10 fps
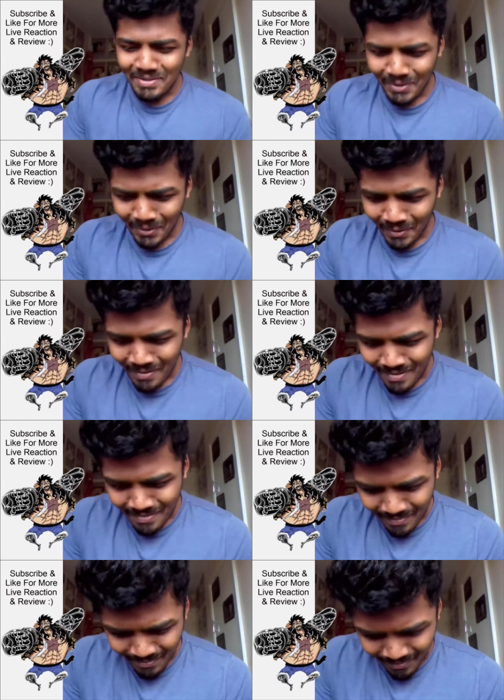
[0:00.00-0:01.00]
so
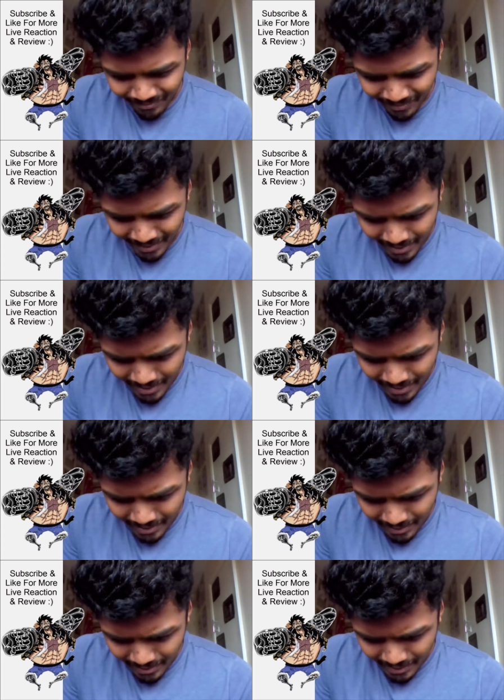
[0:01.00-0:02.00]

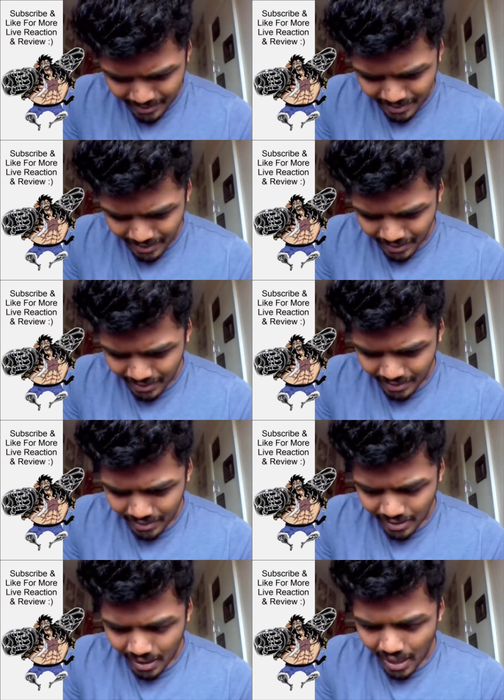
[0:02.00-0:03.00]
let's see.
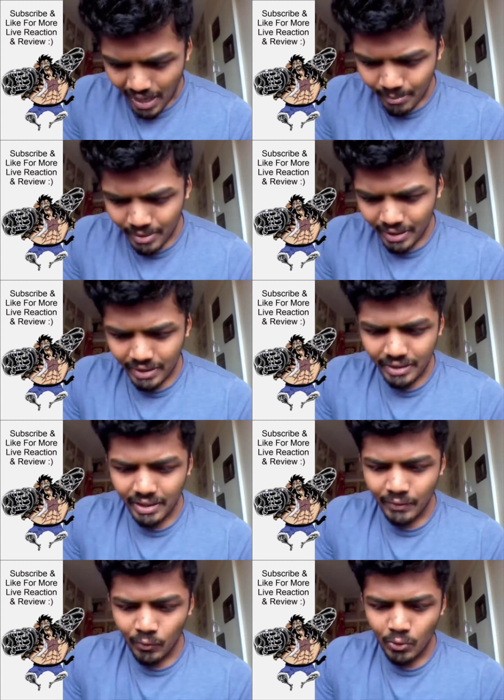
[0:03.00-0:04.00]
I mean,
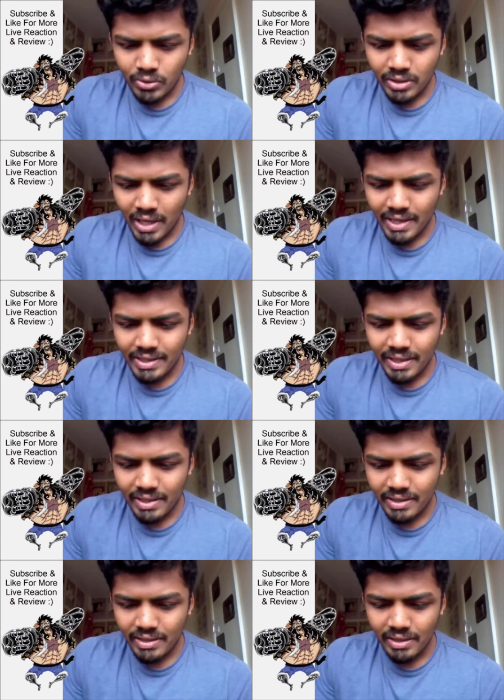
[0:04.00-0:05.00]
it was
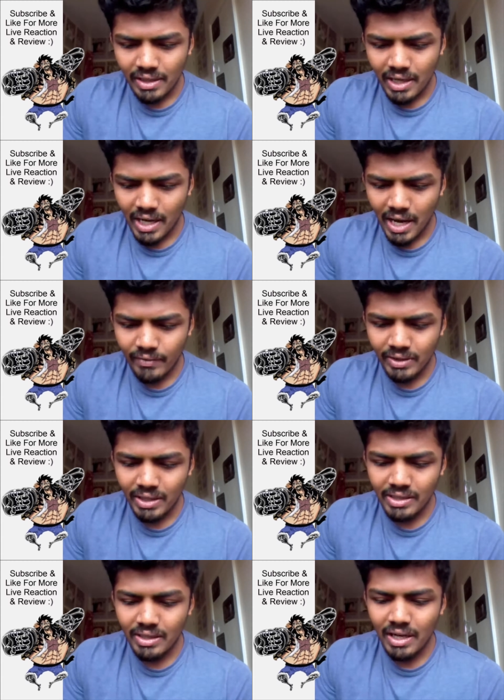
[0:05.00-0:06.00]
nice having
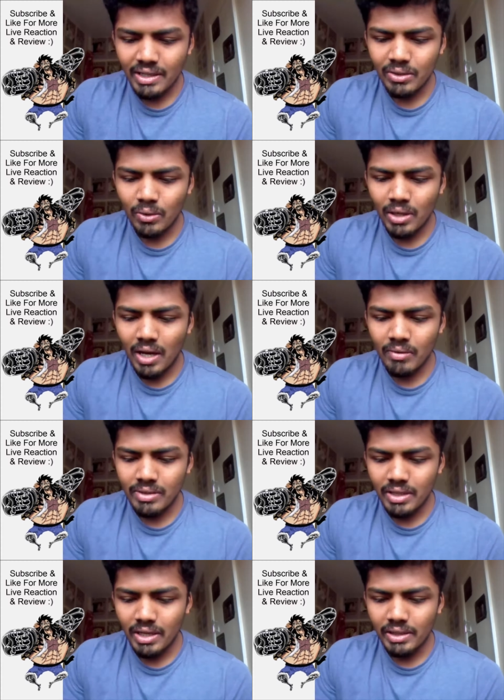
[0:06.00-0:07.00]
these guys on our
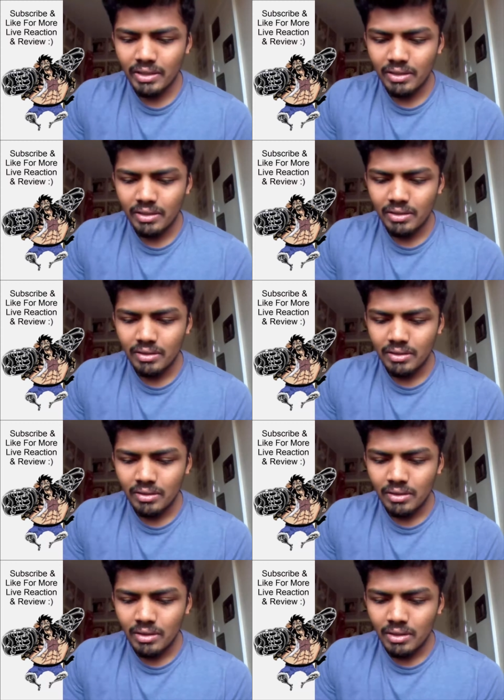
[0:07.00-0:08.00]
side
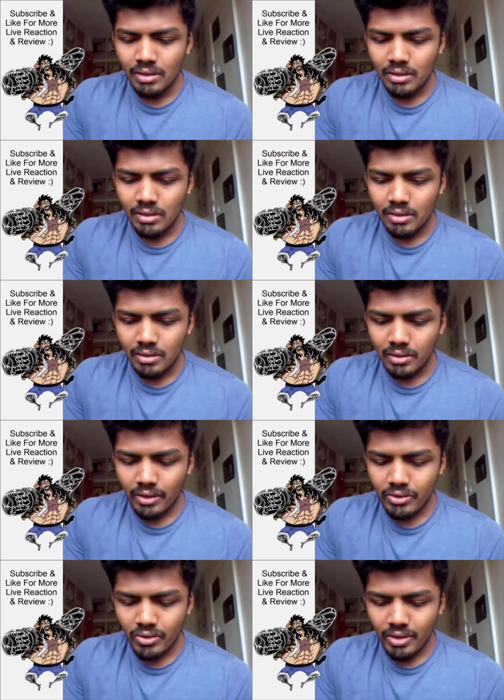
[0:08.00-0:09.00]

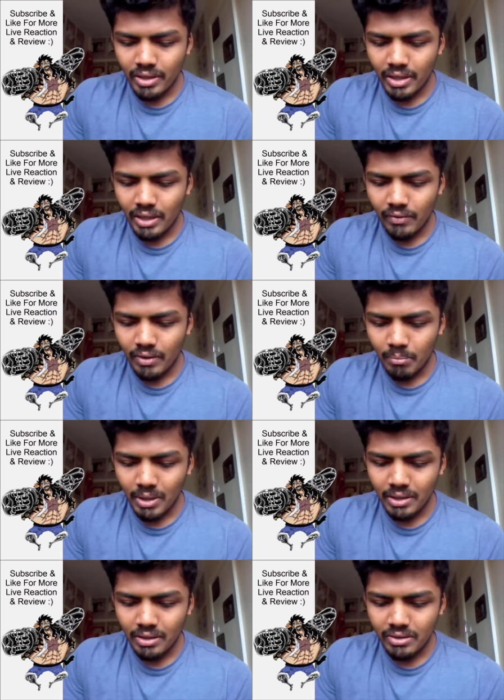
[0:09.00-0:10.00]
Restoring even,
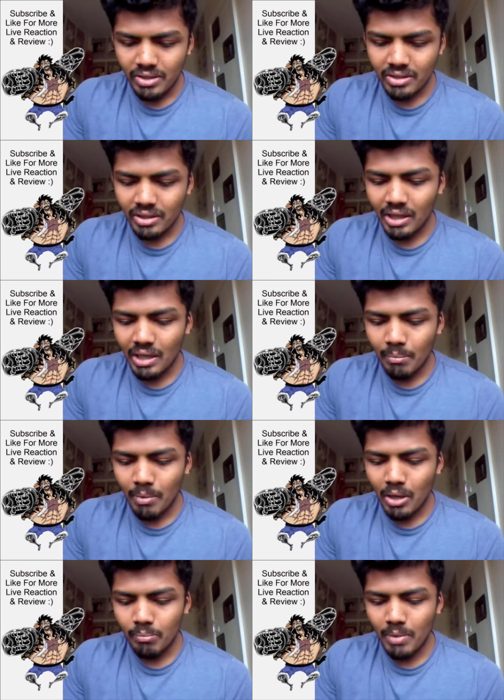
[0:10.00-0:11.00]
but just think
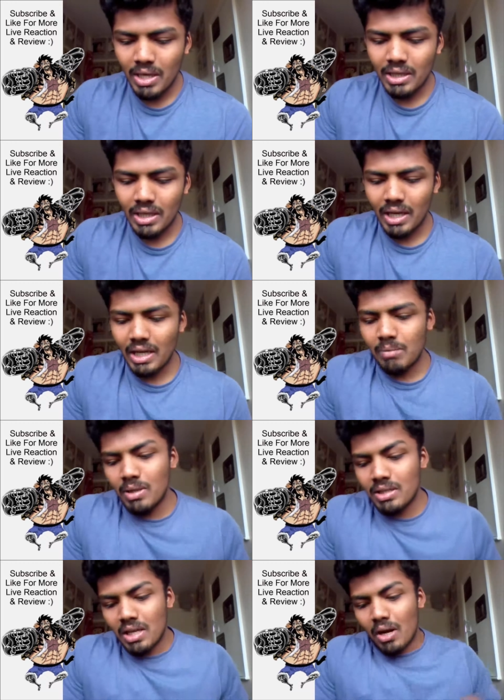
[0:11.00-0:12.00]
about making
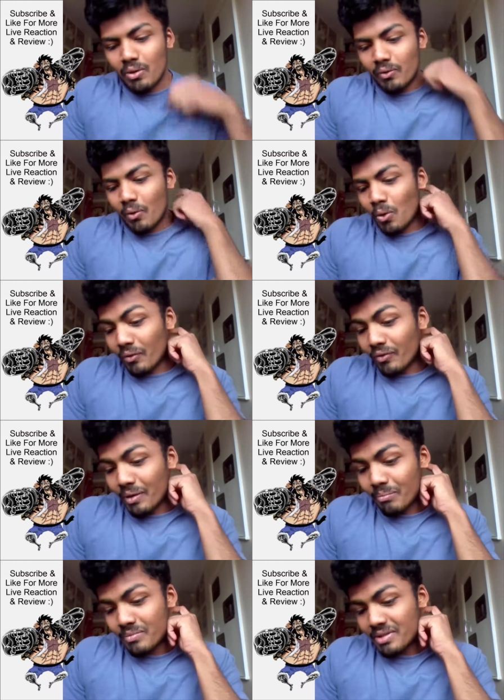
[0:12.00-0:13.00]
enemies out of all of
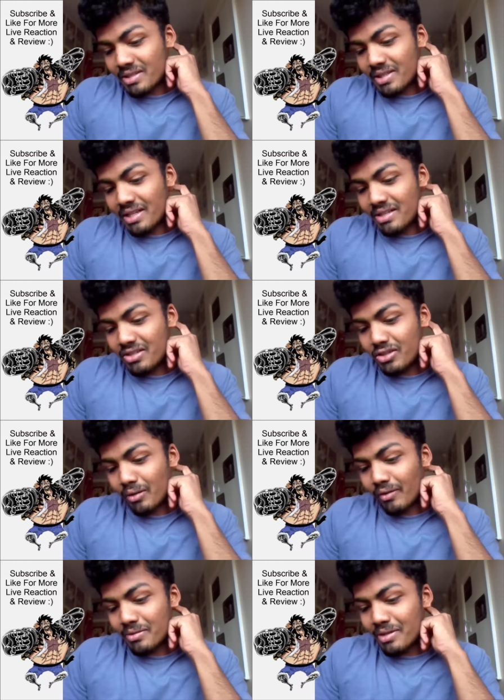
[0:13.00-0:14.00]
them. Send
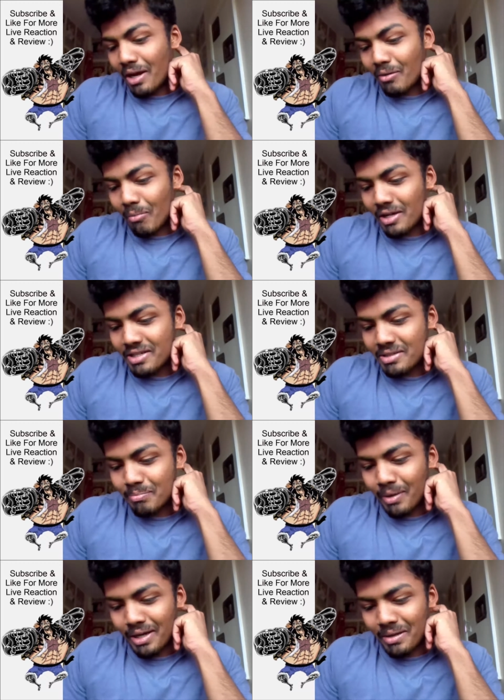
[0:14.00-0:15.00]
shivers down my
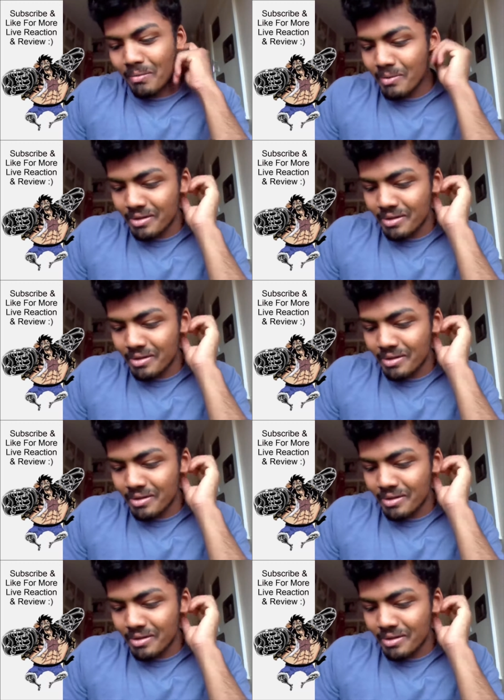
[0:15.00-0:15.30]
spine,